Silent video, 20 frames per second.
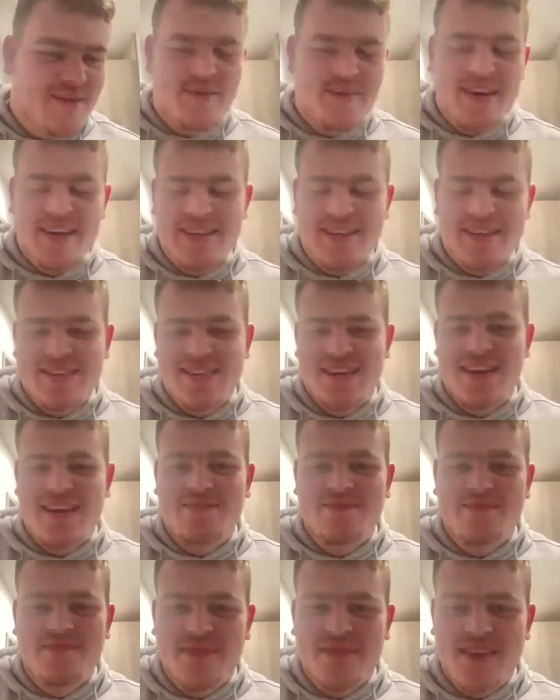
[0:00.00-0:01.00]
But
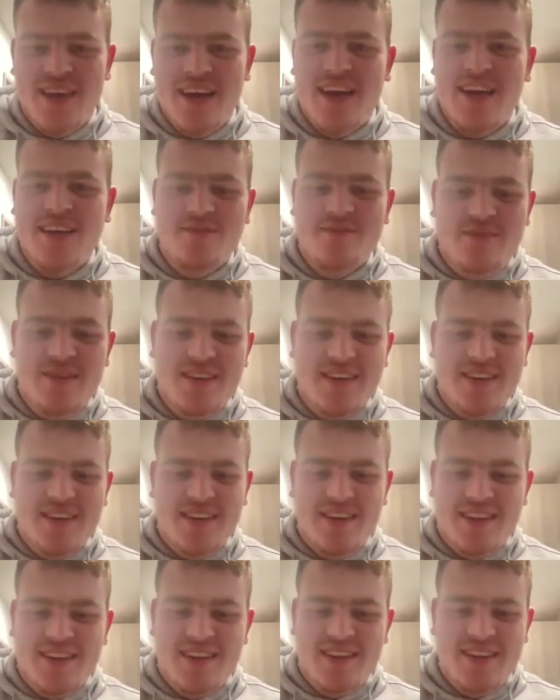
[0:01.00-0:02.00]
yeah, it's been
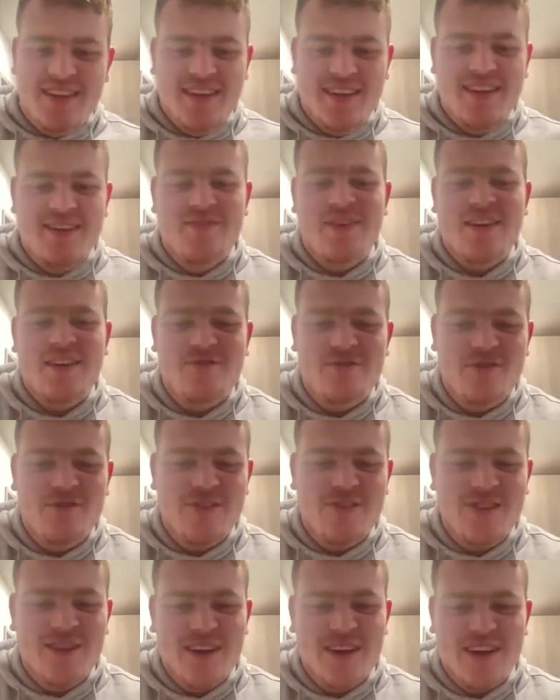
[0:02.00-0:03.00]
an
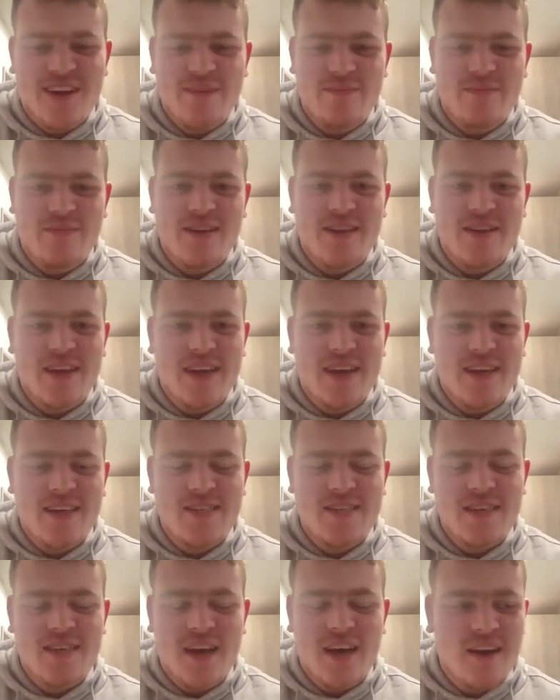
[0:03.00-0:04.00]
eventful couple of
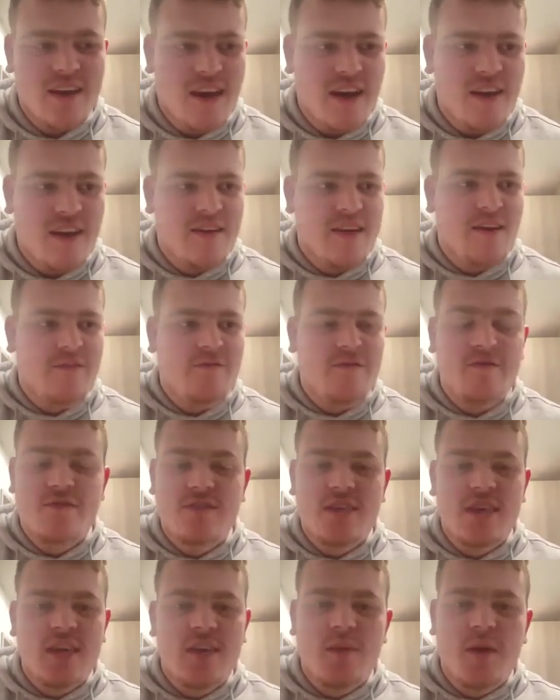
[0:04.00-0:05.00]
days. If you
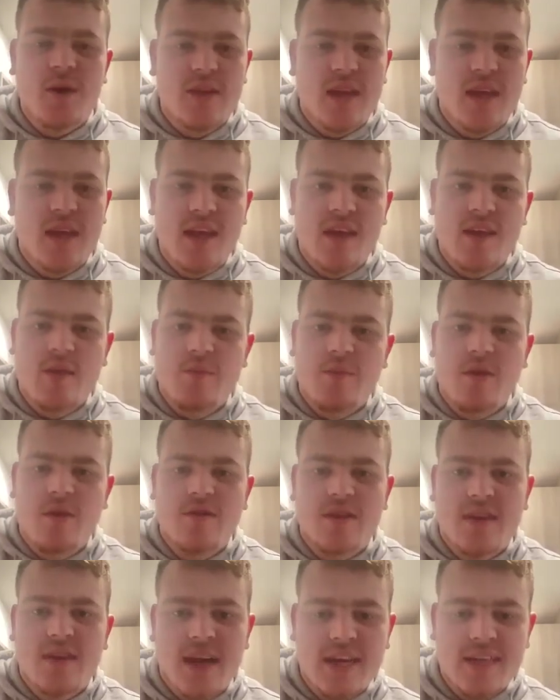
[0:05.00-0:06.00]
see me on any other
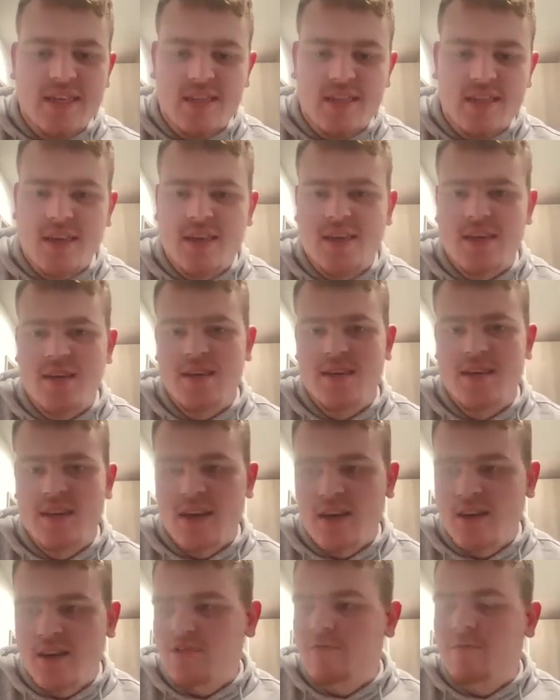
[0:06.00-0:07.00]
podcasts like
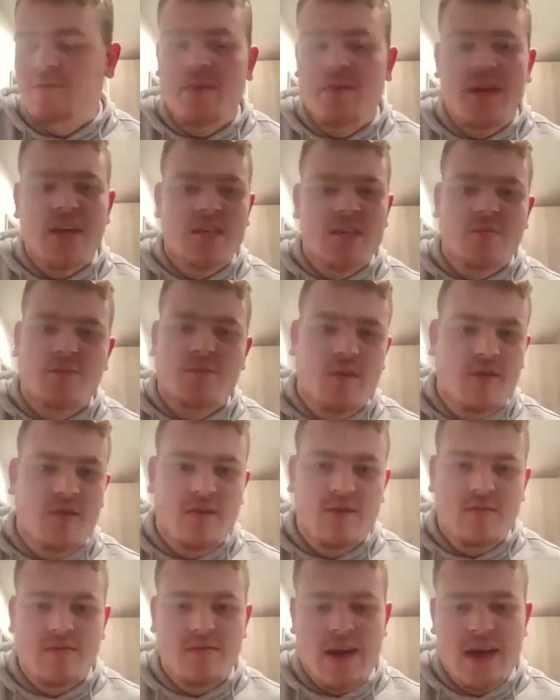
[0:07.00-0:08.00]
I don't know baseball
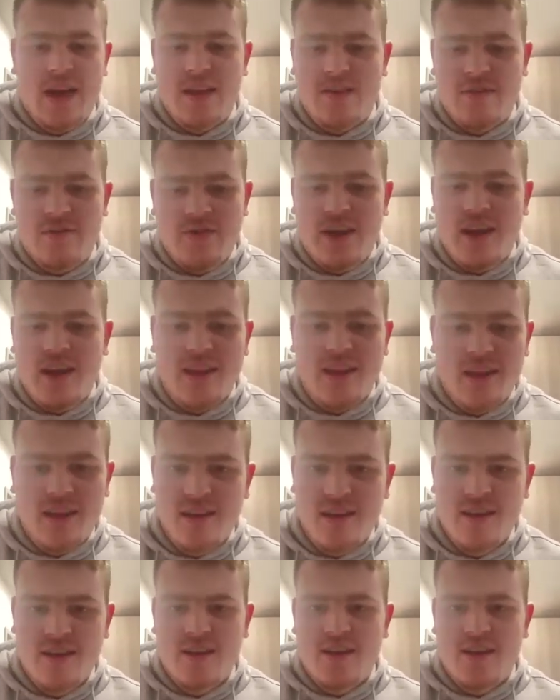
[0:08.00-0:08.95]
or NFL.